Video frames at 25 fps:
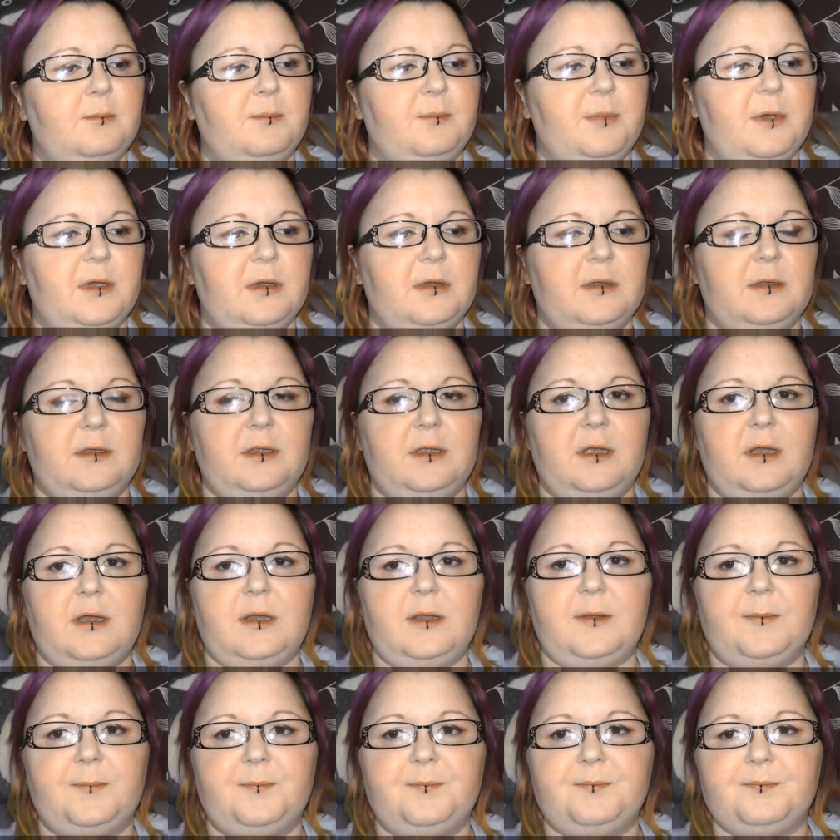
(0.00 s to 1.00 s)
but
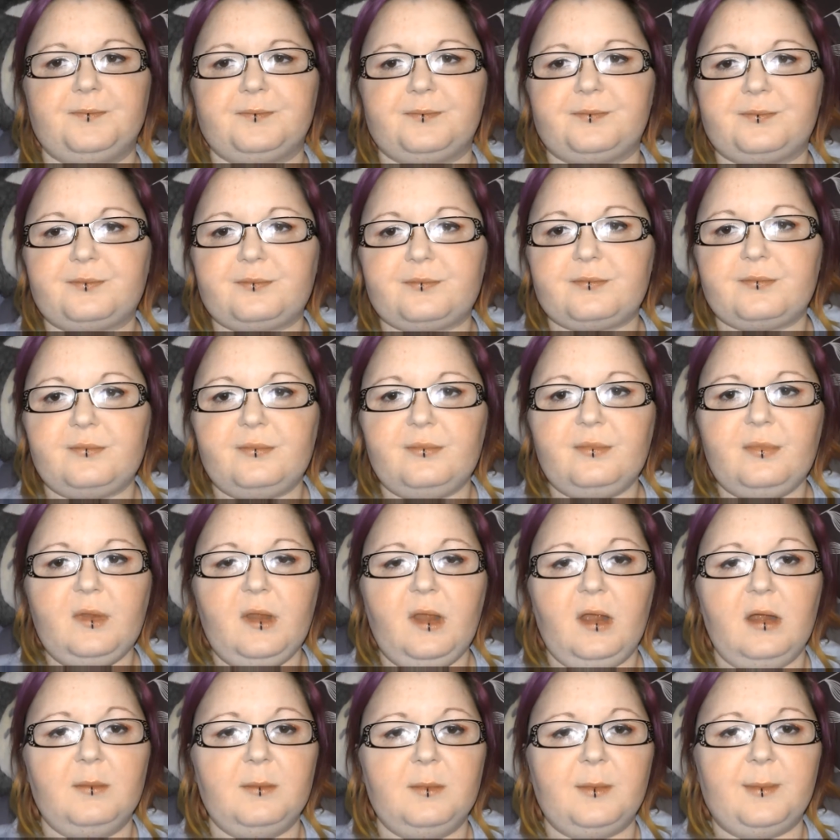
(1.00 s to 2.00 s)
yeah
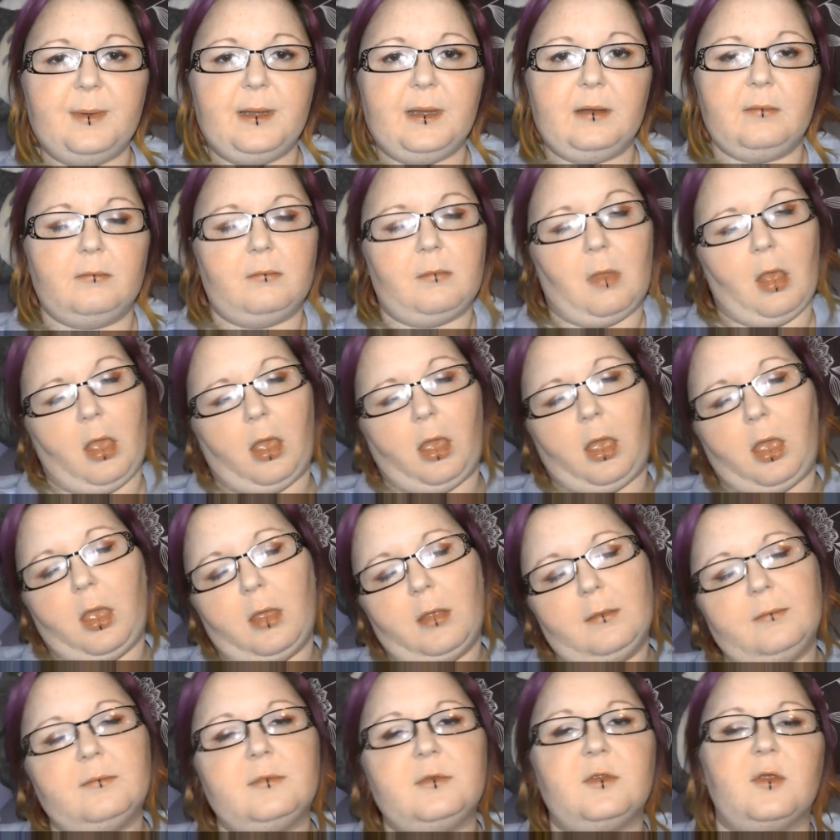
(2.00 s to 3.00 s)
I'm a bit uh,
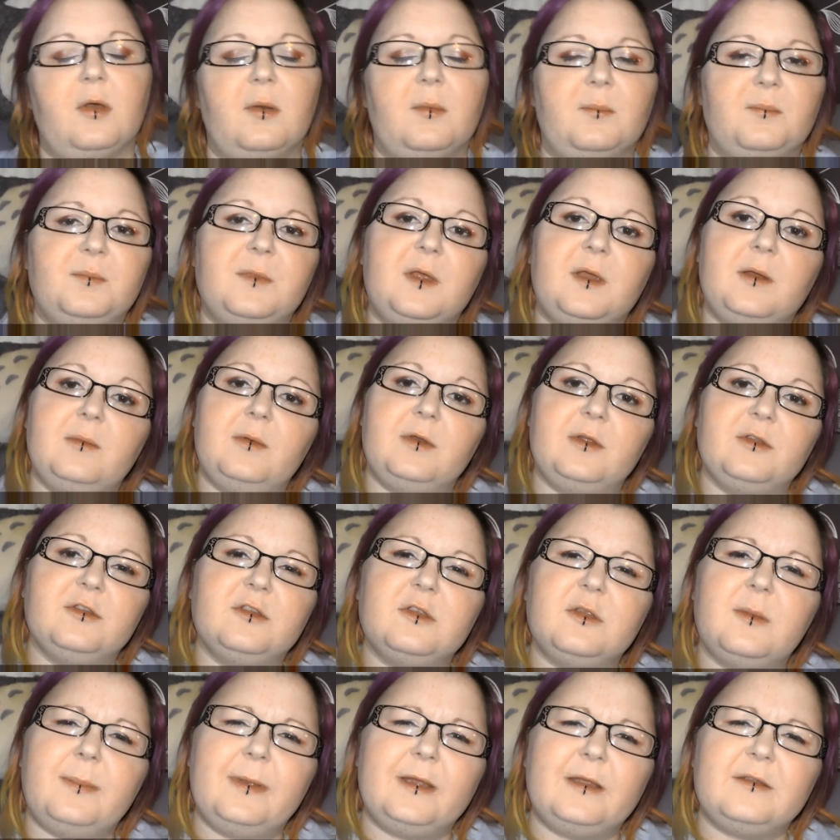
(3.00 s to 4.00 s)
so it
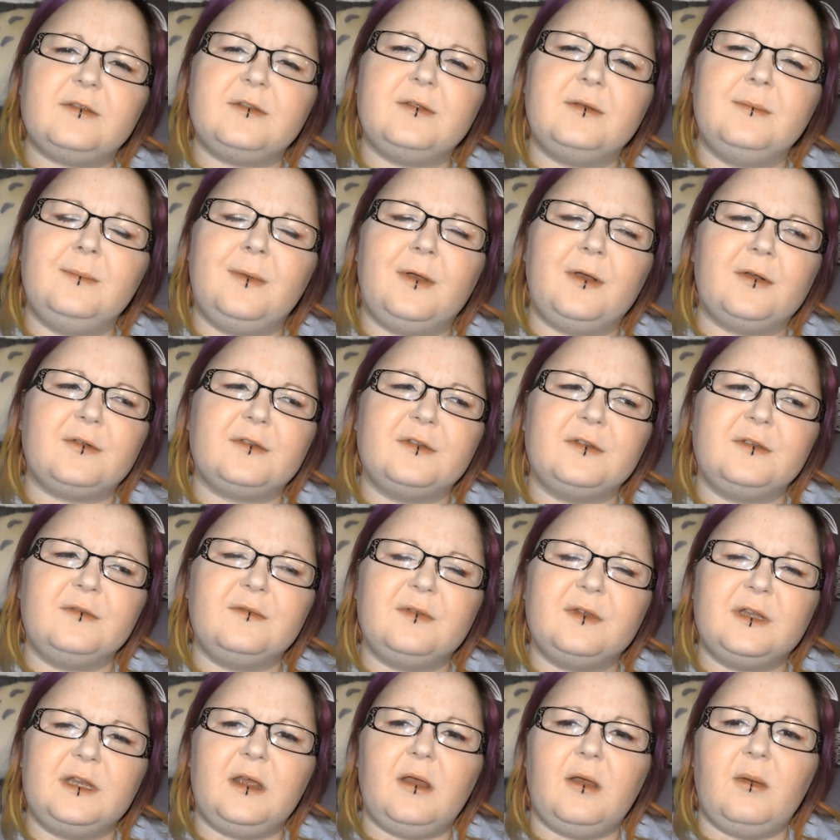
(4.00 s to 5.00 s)
wasn't the best
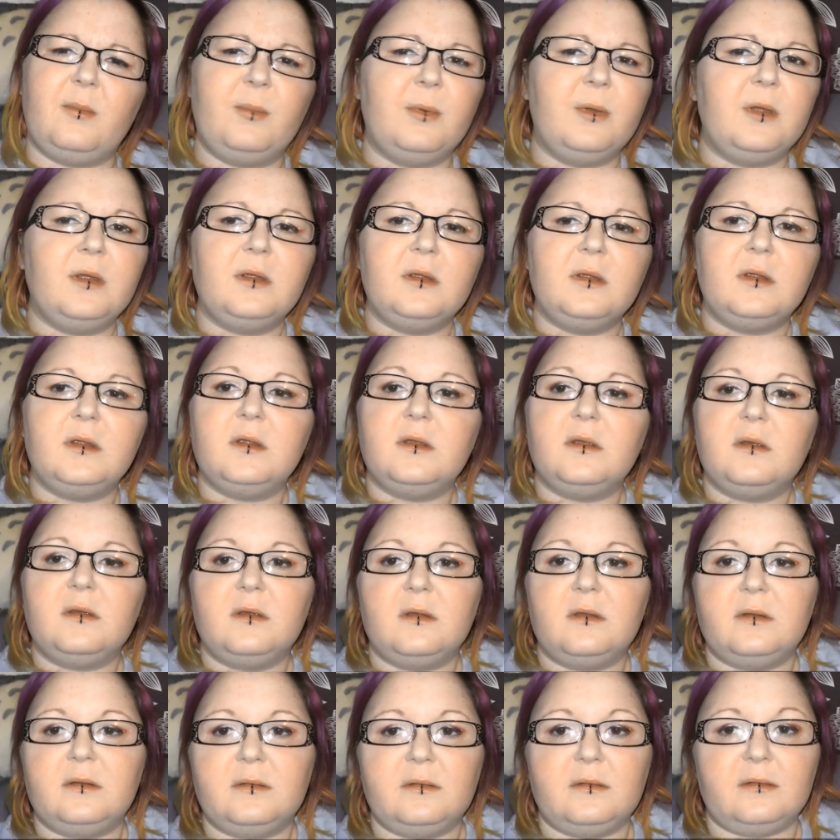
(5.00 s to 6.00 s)
unboxing video
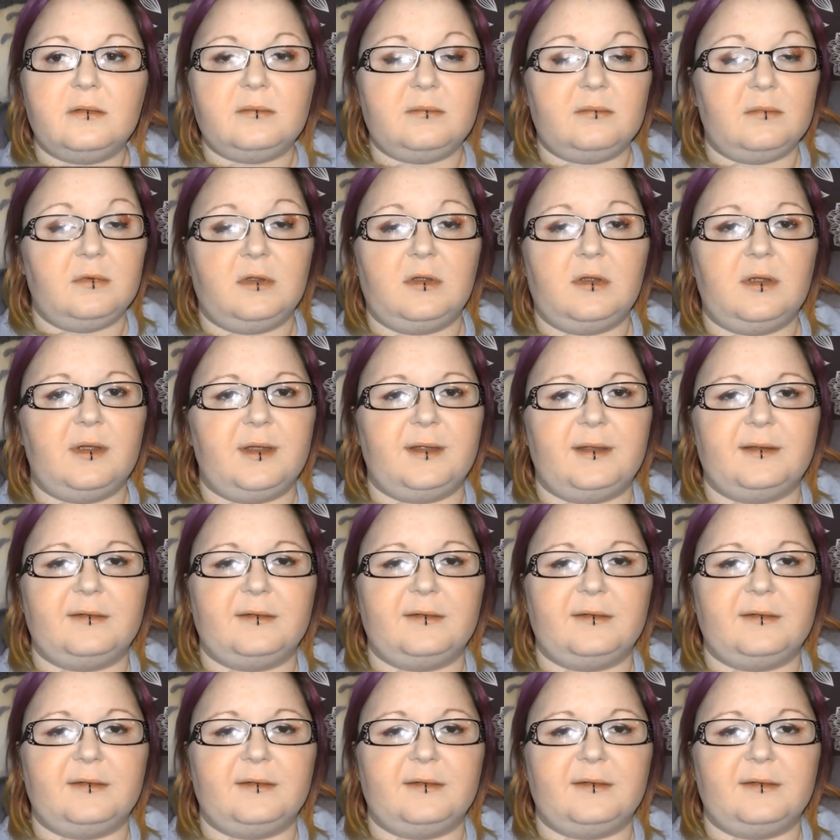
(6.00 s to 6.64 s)
um, uh,